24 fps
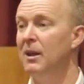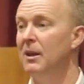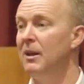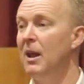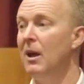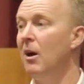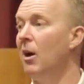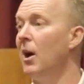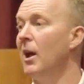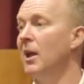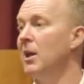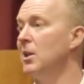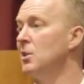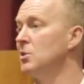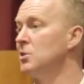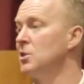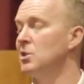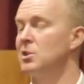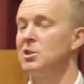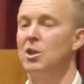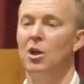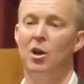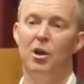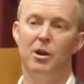Now, I can
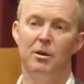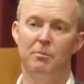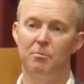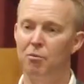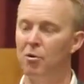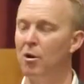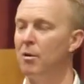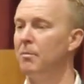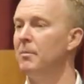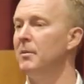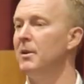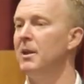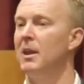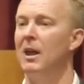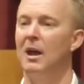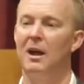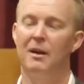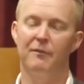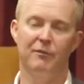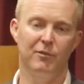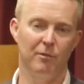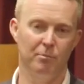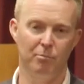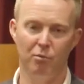just go to property
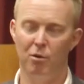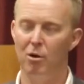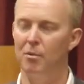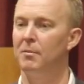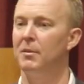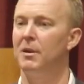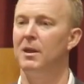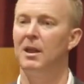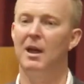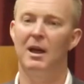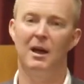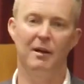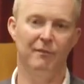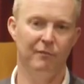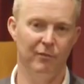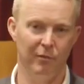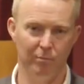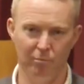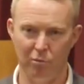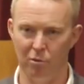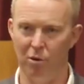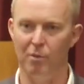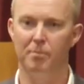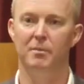after property after
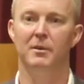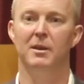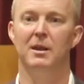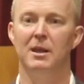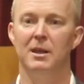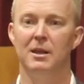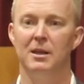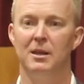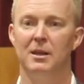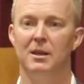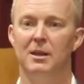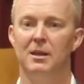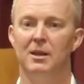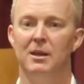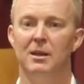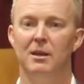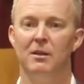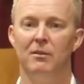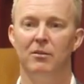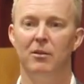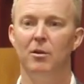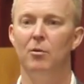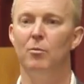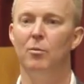property
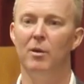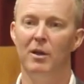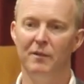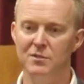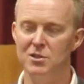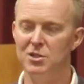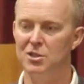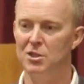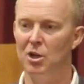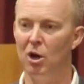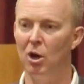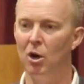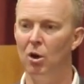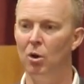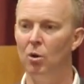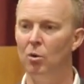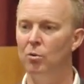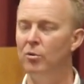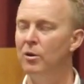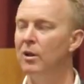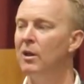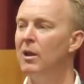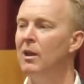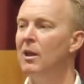that we've
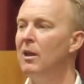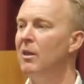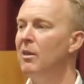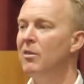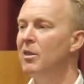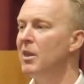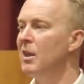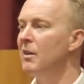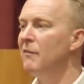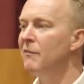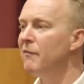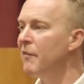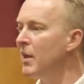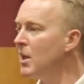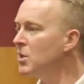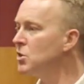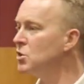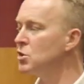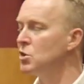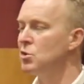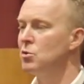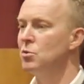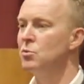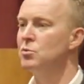sold. The
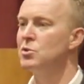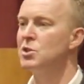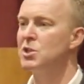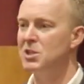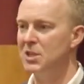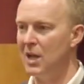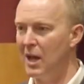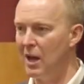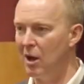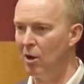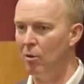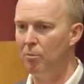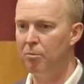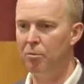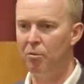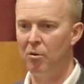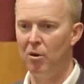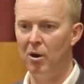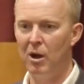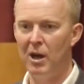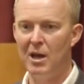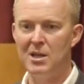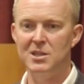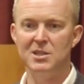eventual sale
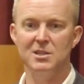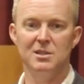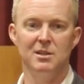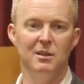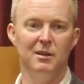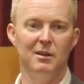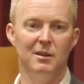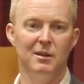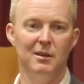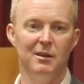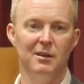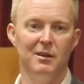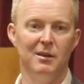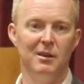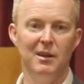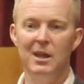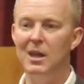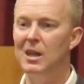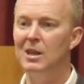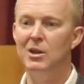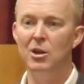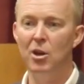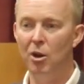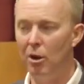price
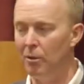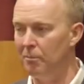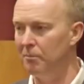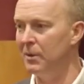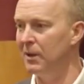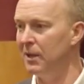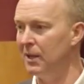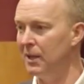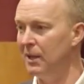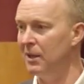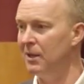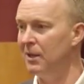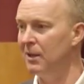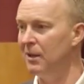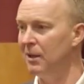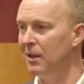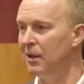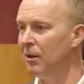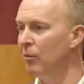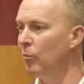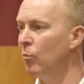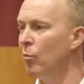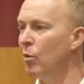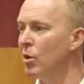need not be.
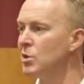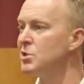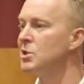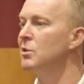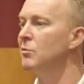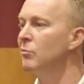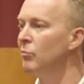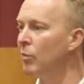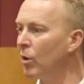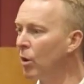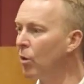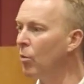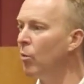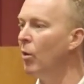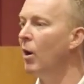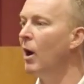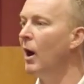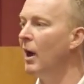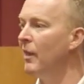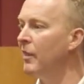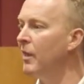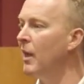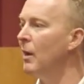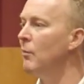It wasn't
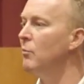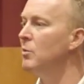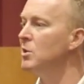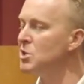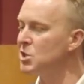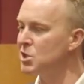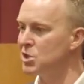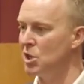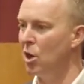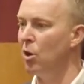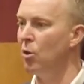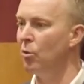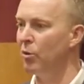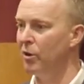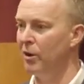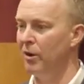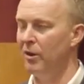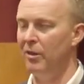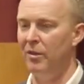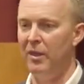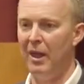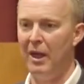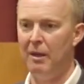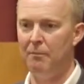required that we sold it
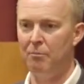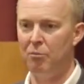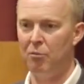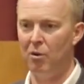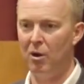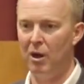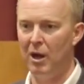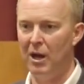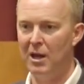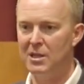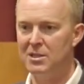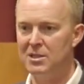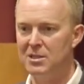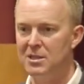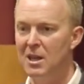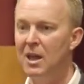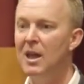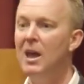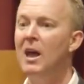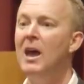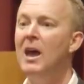at that price.